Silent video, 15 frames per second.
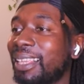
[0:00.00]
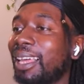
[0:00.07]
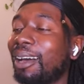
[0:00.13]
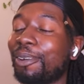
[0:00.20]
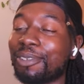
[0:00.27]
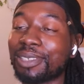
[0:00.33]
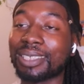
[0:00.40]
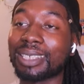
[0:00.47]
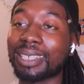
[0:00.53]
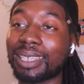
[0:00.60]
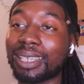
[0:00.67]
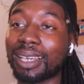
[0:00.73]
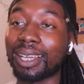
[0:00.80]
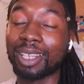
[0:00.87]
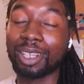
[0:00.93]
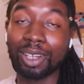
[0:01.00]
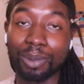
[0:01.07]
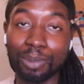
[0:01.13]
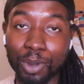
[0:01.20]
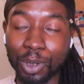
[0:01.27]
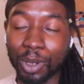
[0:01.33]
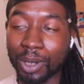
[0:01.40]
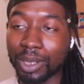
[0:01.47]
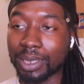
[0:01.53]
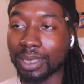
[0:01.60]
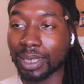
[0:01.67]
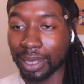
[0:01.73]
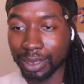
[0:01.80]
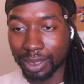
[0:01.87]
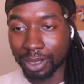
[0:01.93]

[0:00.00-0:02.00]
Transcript: Obviously, a lot more context,